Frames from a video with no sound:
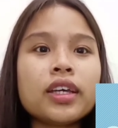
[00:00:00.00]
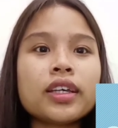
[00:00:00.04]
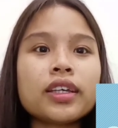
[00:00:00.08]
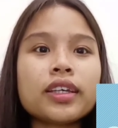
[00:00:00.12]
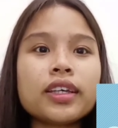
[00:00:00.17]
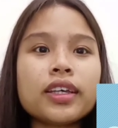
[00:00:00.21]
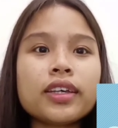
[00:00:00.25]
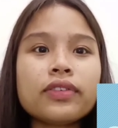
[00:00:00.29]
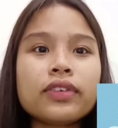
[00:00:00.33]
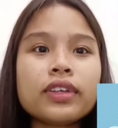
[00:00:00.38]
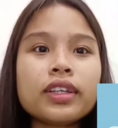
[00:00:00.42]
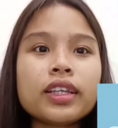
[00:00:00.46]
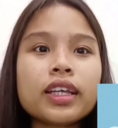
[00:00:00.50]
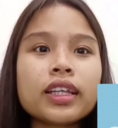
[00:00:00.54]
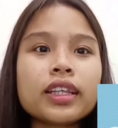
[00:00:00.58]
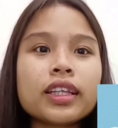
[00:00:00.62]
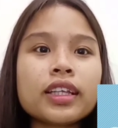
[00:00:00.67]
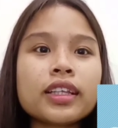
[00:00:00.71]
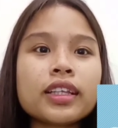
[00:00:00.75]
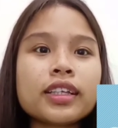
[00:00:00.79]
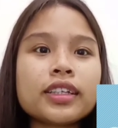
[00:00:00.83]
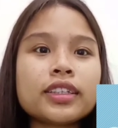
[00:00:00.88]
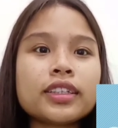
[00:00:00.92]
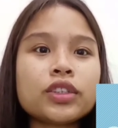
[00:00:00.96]
given that
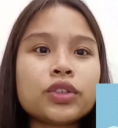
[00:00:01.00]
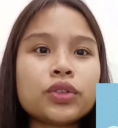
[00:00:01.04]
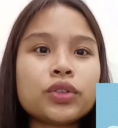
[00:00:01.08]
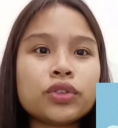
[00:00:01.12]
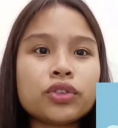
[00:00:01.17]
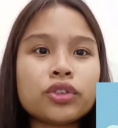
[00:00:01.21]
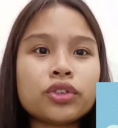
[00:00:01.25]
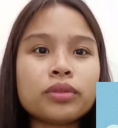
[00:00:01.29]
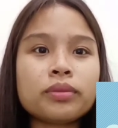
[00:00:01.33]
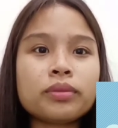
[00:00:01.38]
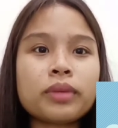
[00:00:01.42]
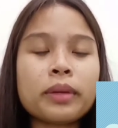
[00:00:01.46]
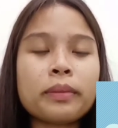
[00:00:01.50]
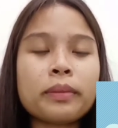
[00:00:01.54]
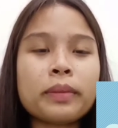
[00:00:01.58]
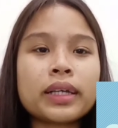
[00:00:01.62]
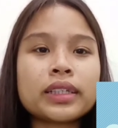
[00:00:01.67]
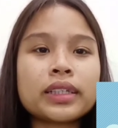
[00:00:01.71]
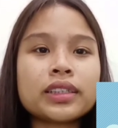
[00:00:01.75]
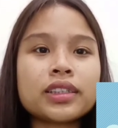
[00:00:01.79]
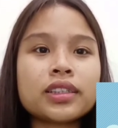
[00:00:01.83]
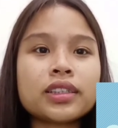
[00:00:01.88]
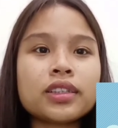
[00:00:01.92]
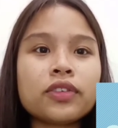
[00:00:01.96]
it is ruled by
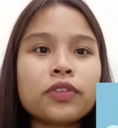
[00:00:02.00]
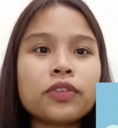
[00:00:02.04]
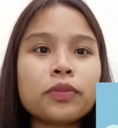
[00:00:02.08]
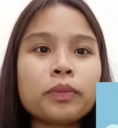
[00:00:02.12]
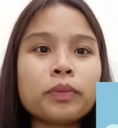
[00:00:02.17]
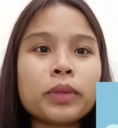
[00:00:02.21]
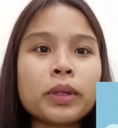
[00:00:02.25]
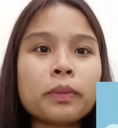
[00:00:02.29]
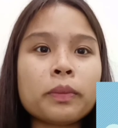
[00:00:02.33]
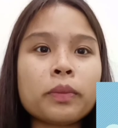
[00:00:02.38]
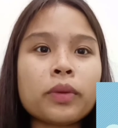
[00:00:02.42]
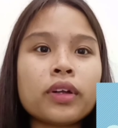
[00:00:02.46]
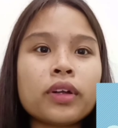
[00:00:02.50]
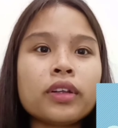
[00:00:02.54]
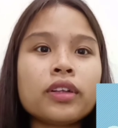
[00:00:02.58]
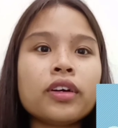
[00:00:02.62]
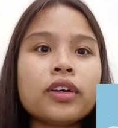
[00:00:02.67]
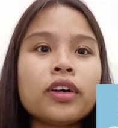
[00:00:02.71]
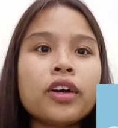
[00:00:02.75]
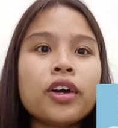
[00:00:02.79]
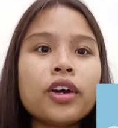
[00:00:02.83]
masses of people